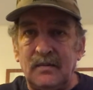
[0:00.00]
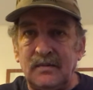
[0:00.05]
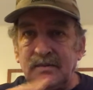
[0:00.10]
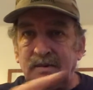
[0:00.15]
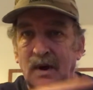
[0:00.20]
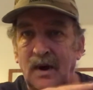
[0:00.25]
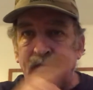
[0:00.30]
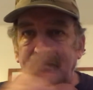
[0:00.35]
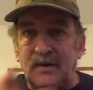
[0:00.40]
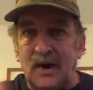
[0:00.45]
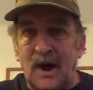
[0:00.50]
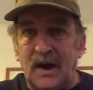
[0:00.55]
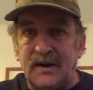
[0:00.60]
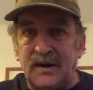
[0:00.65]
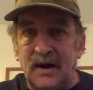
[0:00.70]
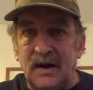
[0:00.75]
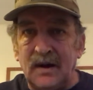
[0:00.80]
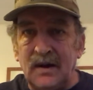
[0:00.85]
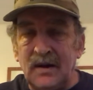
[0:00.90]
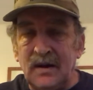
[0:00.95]
Tom
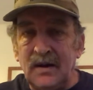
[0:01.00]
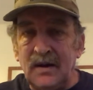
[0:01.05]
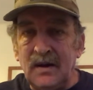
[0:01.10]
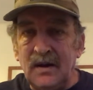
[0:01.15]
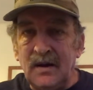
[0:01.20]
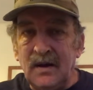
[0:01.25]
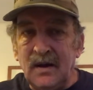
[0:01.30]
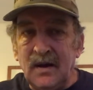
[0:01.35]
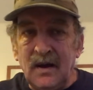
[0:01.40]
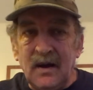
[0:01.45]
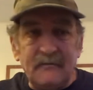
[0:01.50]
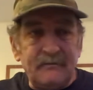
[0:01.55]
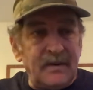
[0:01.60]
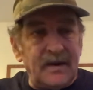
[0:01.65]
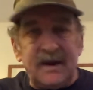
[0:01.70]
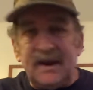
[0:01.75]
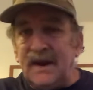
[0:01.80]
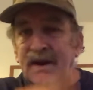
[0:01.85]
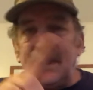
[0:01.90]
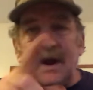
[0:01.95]
Jonda.
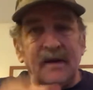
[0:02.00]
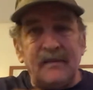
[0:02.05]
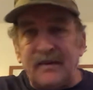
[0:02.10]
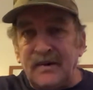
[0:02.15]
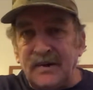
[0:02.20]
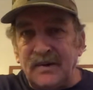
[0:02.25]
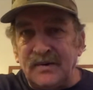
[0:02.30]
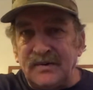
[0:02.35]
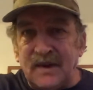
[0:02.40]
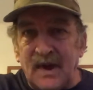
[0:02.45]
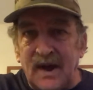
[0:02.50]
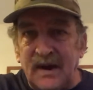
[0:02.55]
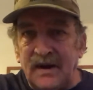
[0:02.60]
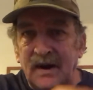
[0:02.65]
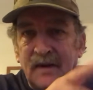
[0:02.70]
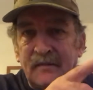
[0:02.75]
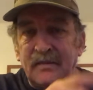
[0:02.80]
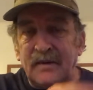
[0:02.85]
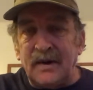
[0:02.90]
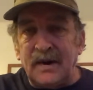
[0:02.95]
But he never used that
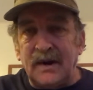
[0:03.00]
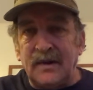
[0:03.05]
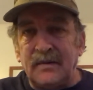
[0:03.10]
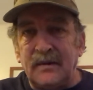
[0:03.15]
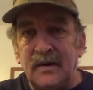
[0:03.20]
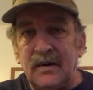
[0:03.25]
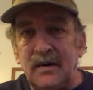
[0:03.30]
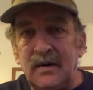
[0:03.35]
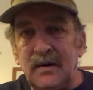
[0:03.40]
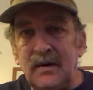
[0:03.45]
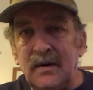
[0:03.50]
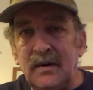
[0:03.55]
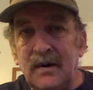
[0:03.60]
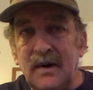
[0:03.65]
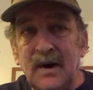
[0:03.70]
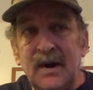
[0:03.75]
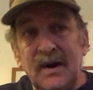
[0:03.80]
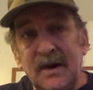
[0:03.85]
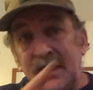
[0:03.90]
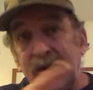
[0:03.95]
number either.
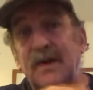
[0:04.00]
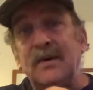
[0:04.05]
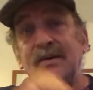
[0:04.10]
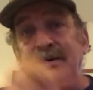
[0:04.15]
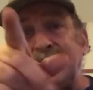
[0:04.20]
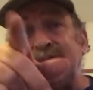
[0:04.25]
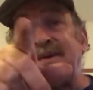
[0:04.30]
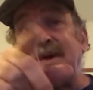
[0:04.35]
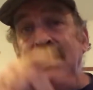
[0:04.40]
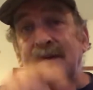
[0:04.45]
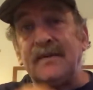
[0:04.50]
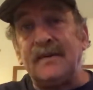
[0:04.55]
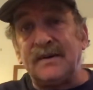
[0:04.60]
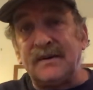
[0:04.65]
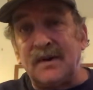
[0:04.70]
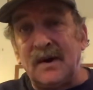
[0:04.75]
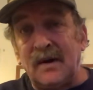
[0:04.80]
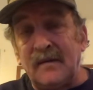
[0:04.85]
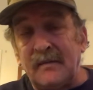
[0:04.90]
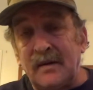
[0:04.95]
He used
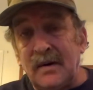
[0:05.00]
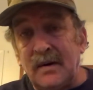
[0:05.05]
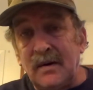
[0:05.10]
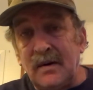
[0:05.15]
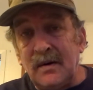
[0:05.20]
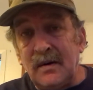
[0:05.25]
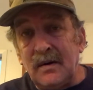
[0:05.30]
Stephen's number.